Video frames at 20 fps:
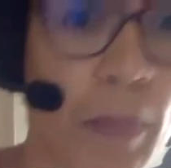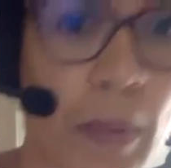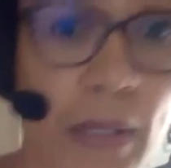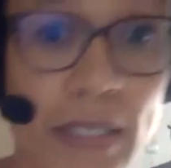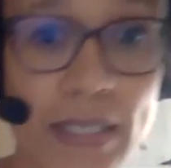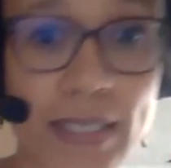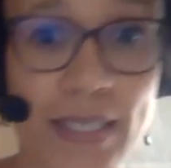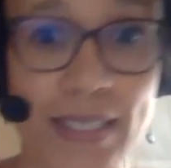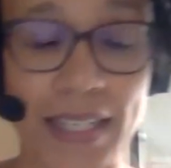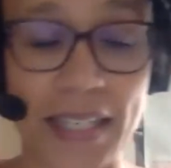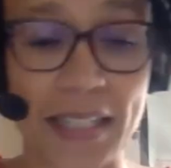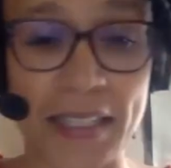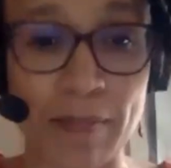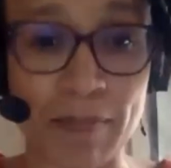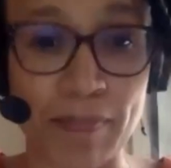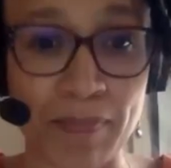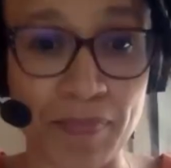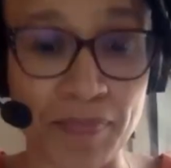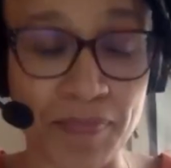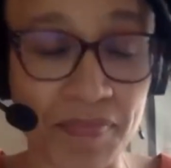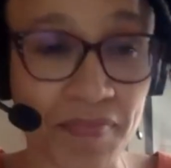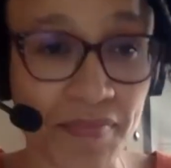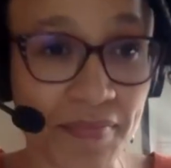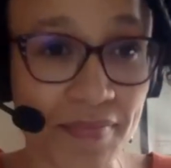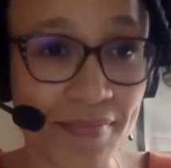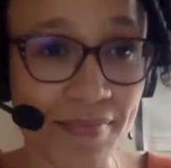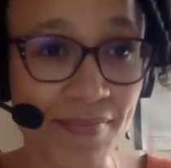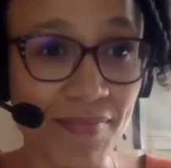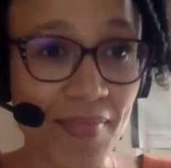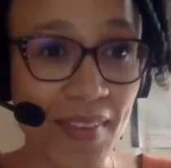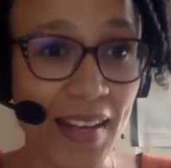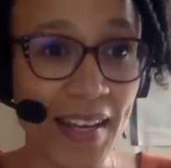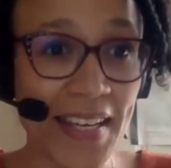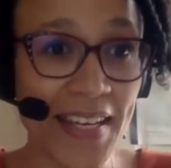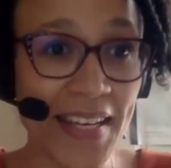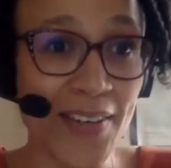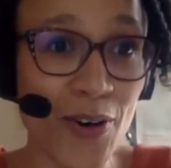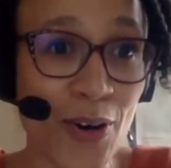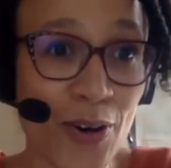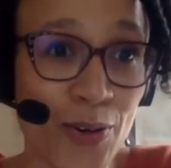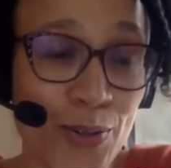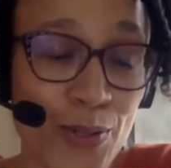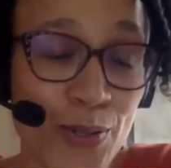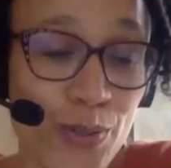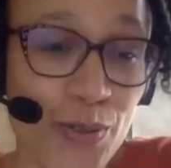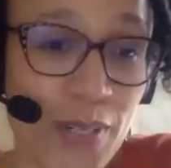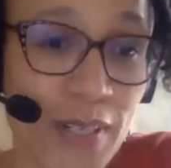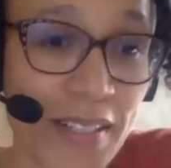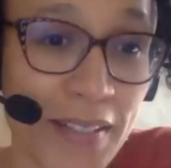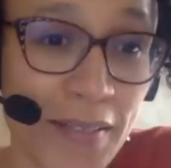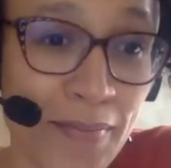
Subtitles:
But here goes.